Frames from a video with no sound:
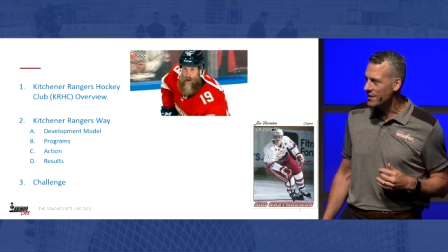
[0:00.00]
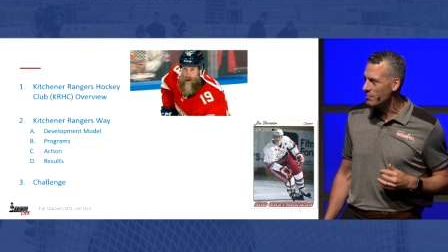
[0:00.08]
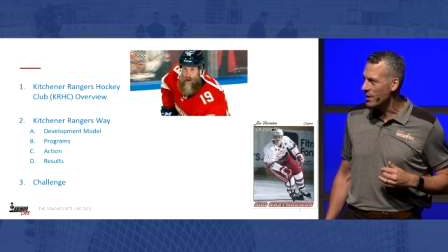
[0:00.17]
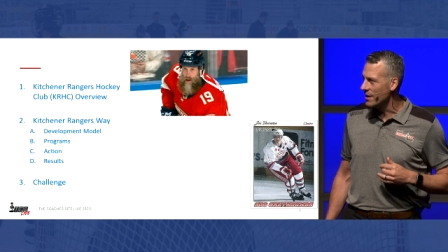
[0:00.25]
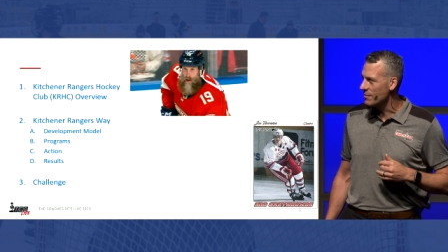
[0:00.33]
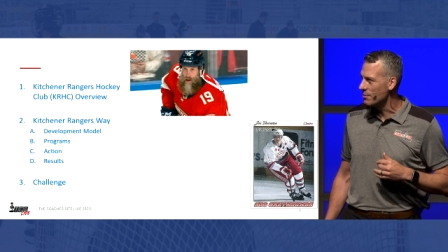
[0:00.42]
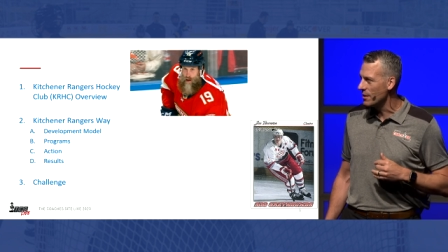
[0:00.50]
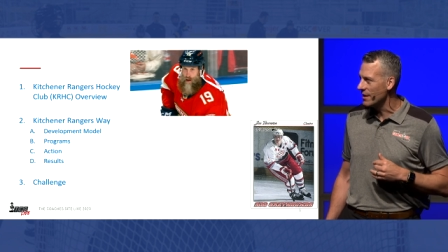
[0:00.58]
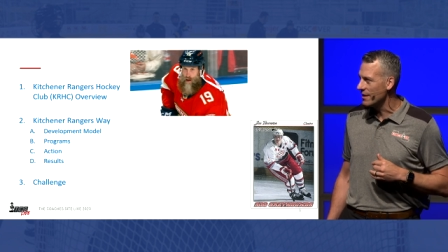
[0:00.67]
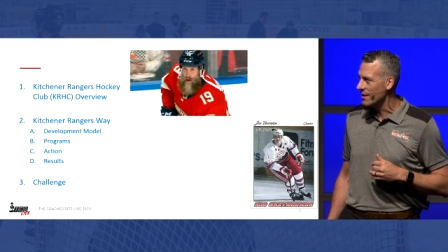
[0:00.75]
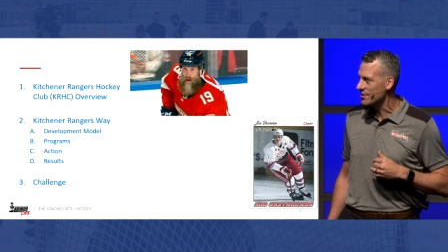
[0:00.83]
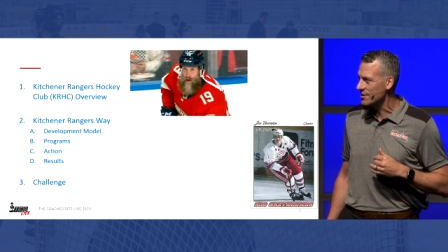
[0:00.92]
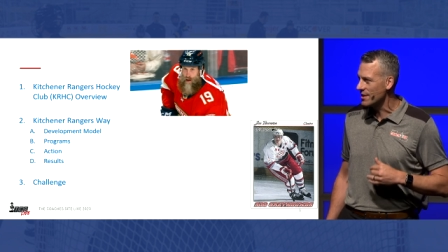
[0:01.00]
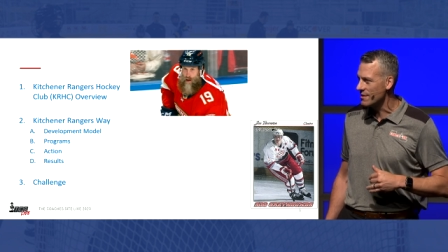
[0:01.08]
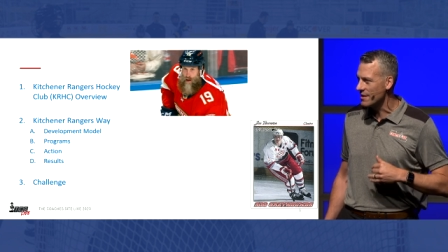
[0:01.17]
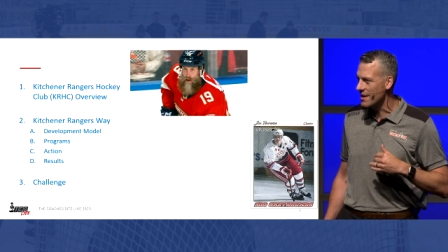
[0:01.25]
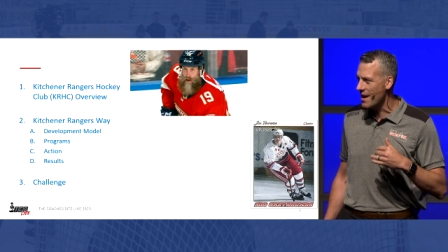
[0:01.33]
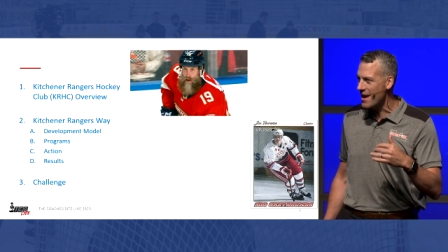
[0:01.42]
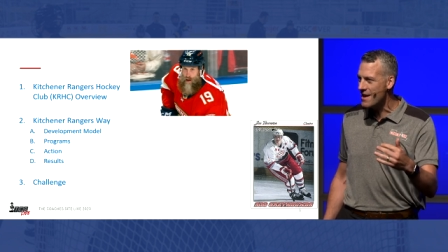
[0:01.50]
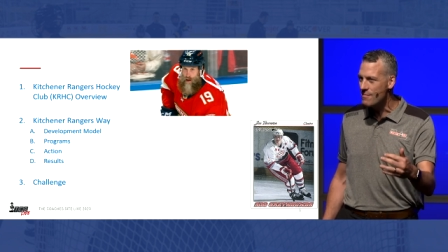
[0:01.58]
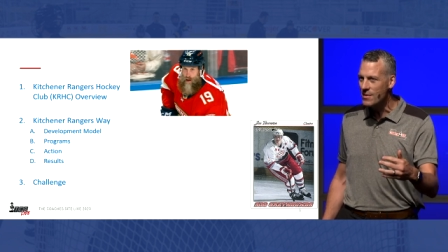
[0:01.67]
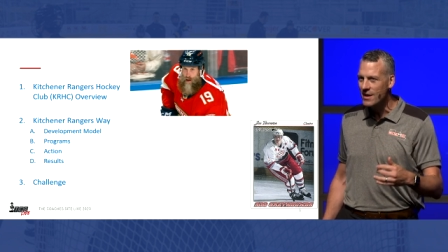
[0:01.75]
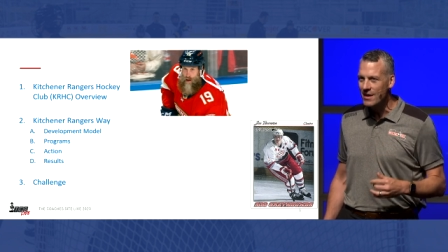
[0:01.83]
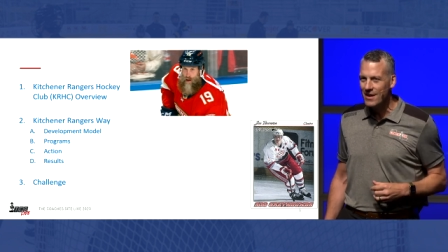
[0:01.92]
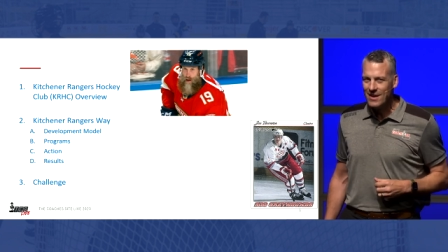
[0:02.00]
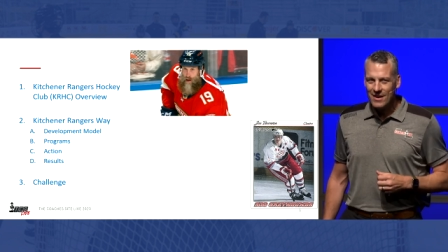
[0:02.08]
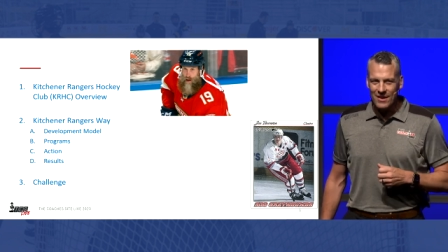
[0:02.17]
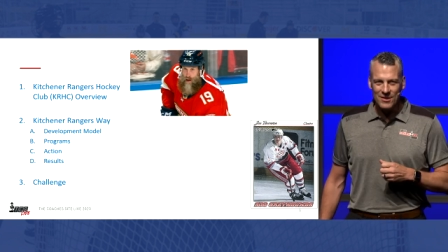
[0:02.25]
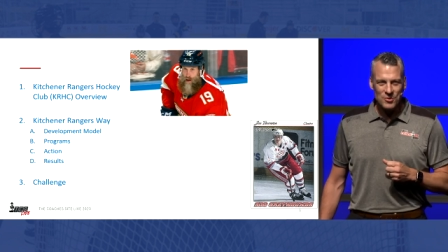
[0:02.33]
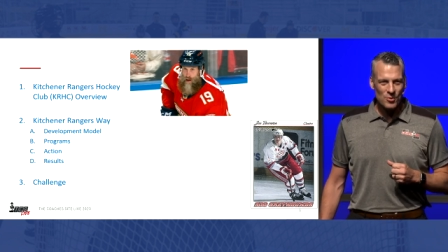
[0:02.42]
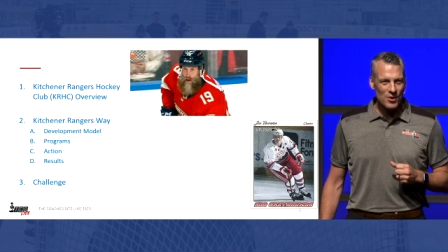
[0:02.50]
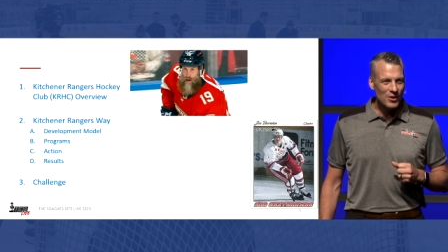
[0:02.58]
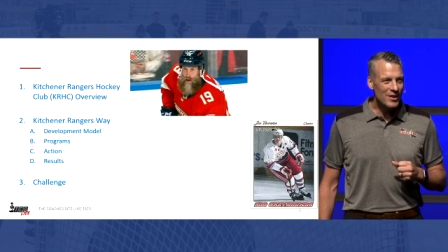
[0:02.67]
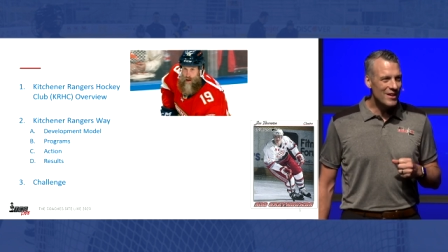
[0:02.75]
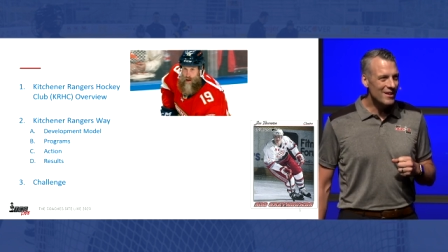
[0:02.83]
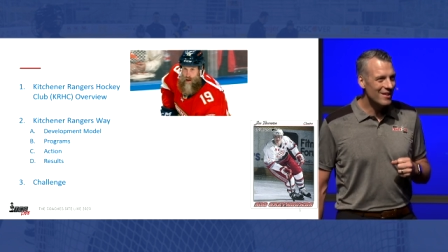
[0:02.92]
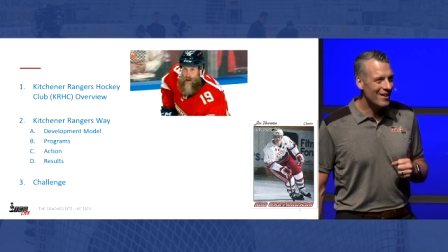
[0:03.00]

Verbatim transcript: but as I say, the game is really